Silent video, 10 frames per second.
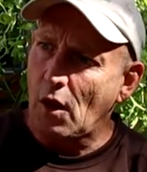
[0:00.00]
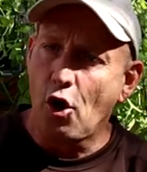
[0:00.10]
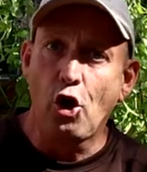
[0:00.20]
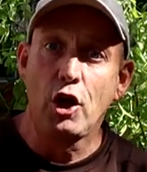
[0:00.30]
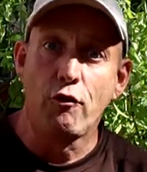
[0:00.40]

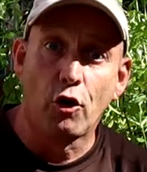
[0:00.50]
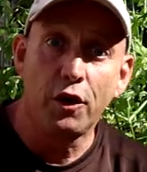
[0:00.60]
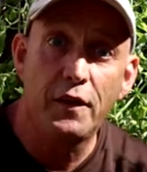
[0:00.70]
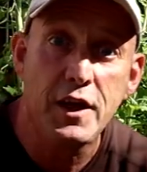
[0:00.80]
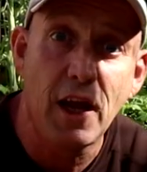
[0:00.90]
early on
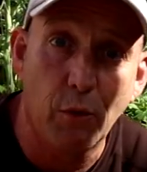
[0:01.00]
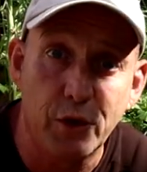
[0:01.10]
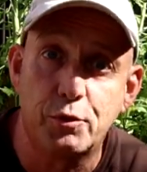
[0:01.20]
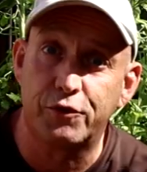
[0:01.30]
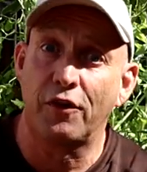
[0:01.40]
in the year,
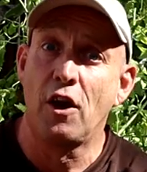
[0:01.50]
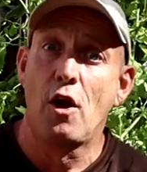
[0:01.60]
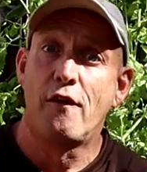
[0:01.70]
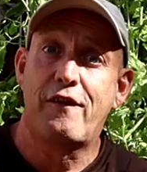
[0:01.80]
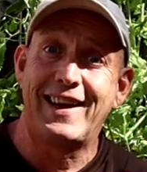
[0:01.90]
which was
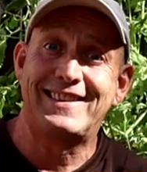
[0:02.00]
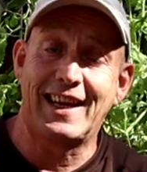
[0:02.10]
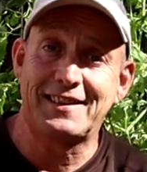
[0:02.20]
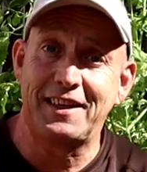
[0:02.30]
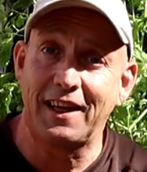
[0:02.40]

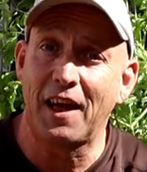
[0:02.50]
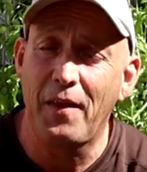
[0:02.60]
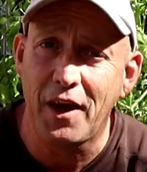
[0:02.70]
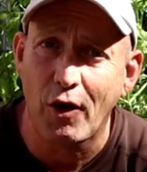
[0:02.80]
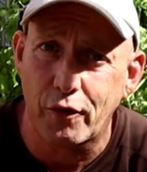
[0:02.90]
fantastic. And
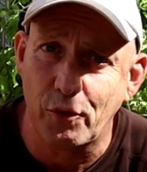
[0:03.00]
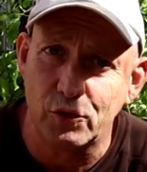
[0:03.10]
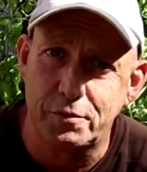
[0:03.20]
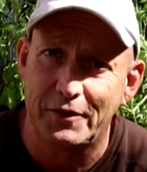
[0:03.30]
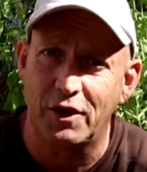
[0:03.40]
then I thought
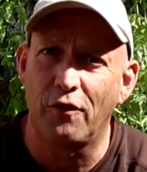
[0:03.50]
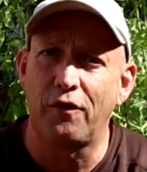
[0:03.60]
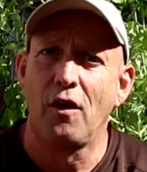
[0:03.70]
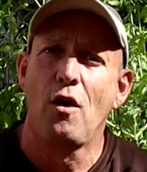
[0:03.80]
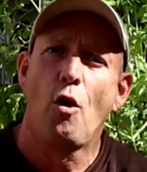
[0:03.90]
to myself,
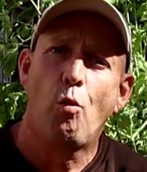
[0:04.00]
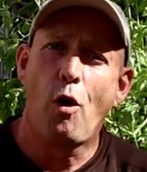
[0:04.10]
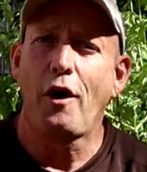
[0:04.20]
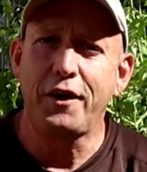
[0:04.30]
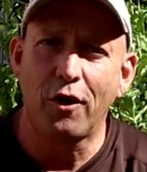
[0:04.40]

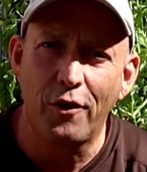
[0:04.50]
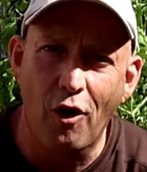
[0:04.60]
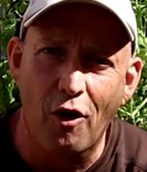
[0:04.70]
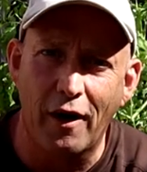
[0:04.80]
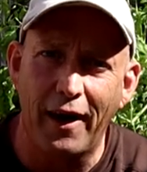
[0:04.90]
why don't
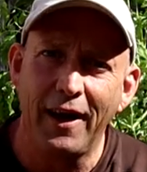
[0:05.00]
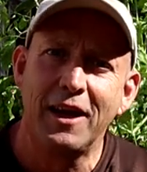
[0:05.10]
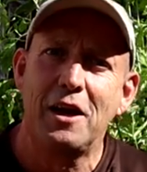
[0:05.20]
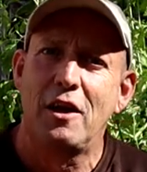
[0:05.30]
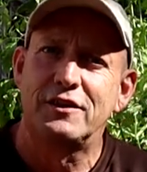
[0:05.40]
I
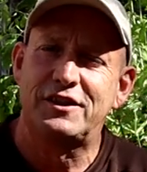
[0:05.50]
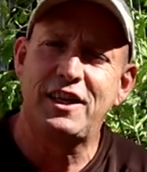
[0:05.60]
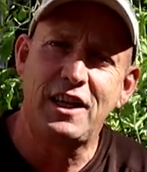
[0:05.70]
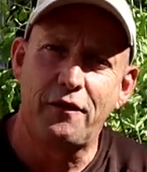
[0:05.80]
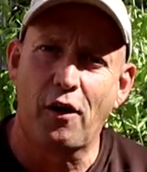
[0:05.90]

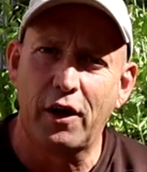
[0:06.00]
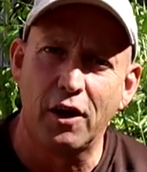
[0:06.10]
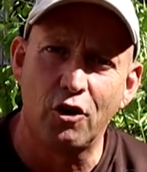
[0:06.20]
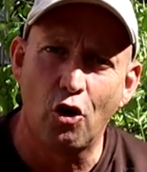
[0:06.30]
see if I can